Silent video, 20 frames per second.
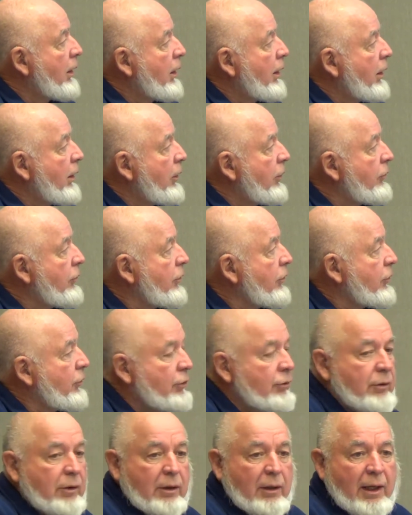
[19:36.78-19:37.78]
So at
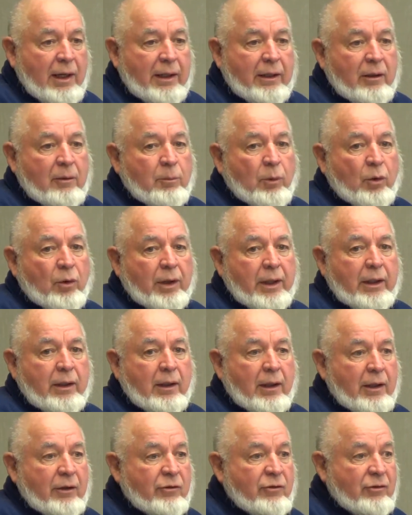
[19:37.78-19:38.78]
2 o'clock in the morning
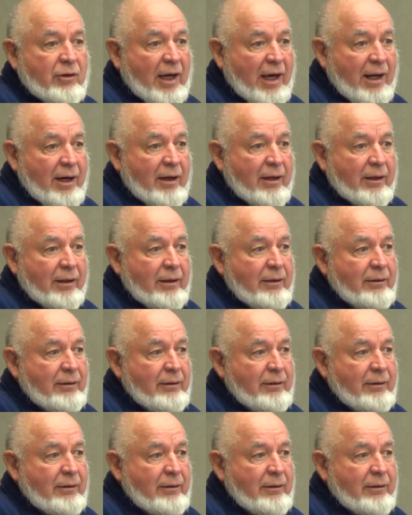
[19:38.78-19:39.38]
on a Saturday,